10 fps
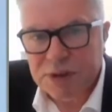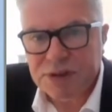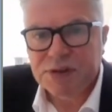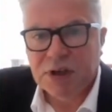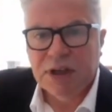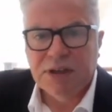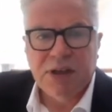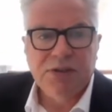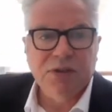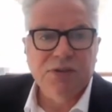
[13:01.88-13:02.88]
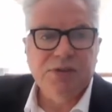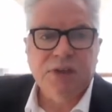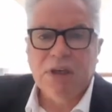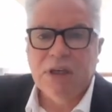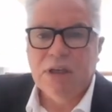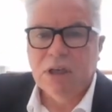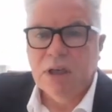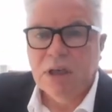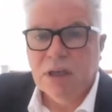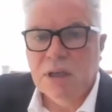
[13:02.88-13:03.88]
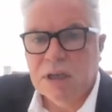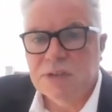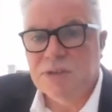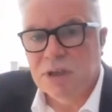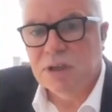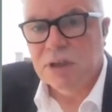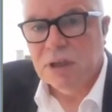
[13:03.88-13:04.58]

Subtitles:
Society is on side, as are